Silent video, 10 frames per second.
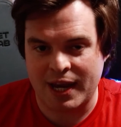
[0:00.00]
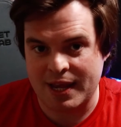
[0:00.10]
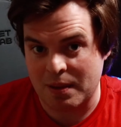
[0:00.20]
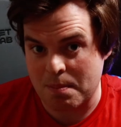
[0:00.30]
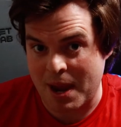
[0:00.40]

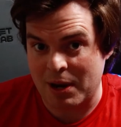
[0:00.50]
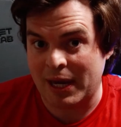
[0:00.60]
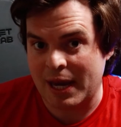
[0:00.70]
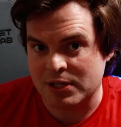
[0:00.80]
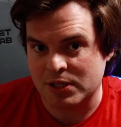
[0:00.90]
key that may
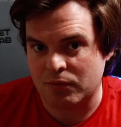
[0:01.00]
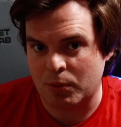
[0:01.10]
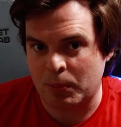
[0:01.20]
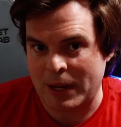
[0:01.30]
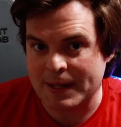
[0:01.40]
occasionally
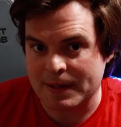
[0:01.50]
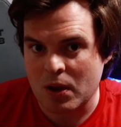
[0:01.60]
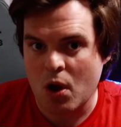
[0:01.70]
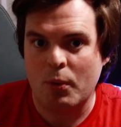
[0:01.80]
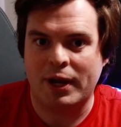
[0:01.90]
repeat,
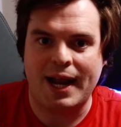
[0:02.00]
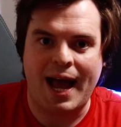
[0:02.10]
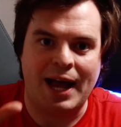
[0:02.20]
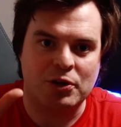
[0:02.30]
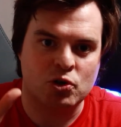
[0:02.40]
we can
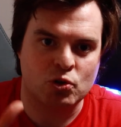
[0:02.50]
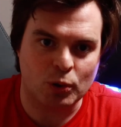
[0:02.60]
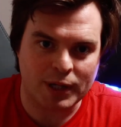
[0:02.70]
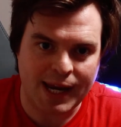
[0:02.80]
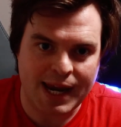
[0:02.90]
add a
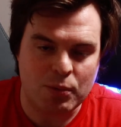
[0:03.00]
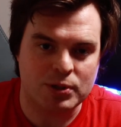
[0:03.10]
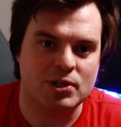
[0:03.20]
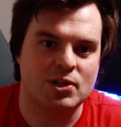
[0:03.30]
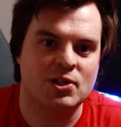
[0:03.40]
sort key,
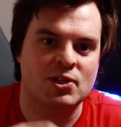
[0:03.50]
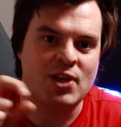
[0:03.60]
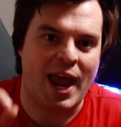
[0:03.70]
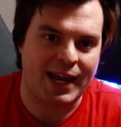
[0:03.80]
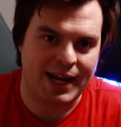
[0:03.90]
which is a
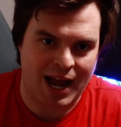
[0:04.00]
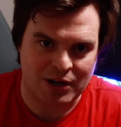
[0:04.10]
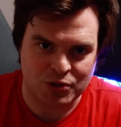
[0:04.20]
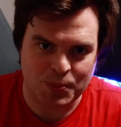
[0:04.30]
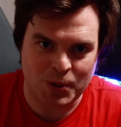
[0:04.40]
second
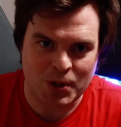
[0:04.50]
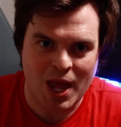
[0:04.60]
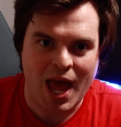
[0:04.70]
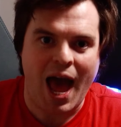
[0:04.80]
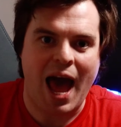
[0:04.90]
attribute,
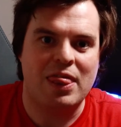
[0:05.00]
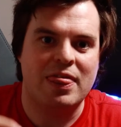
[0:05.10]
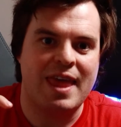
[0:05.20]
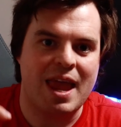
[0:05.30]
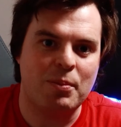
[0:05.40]

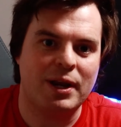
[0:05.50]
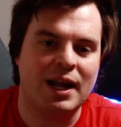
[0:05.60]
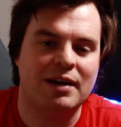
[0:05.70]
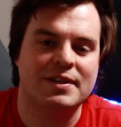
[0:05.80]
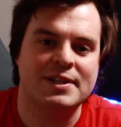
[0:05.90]
and then we can
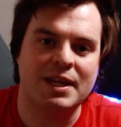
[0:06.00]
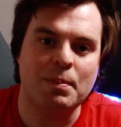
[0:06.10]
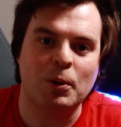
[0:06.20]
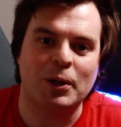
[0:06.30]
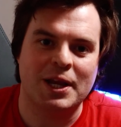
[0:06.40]
have the
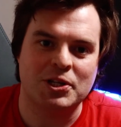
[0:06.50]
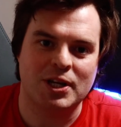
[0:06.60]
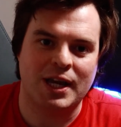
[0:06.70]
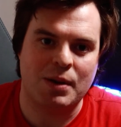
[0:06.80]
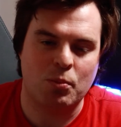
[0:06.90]
same
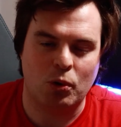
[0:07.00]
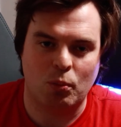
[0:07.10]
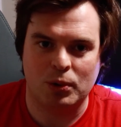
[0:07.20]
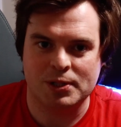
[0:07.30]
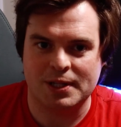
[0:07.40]
partition key more
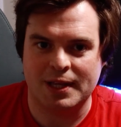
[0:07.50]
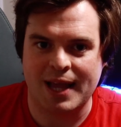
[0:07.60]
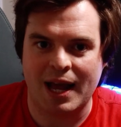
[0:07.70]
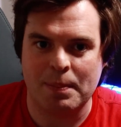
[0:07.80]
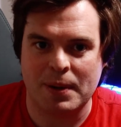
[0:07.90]
than once in the
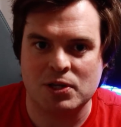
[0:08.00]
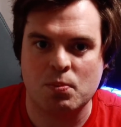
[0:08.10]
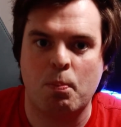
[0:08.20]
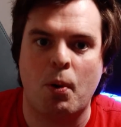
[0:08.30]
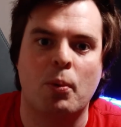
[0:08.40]
database,
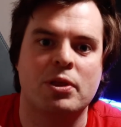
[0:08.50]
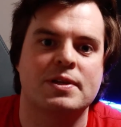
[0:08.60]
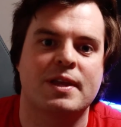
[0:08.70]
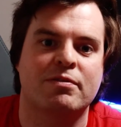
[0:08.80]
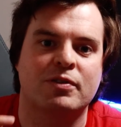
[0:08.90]
but with
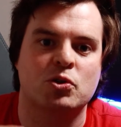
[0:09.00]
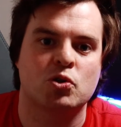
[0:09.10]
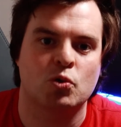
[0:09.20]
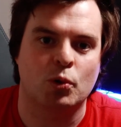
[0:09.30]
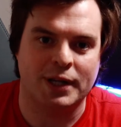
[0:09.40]
a different
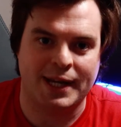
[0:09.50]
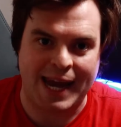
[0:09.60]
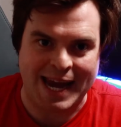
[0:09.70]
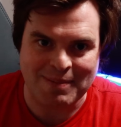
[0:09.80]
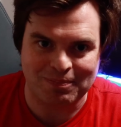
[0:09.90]
sort
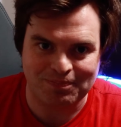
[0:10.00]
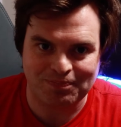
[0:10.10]
key.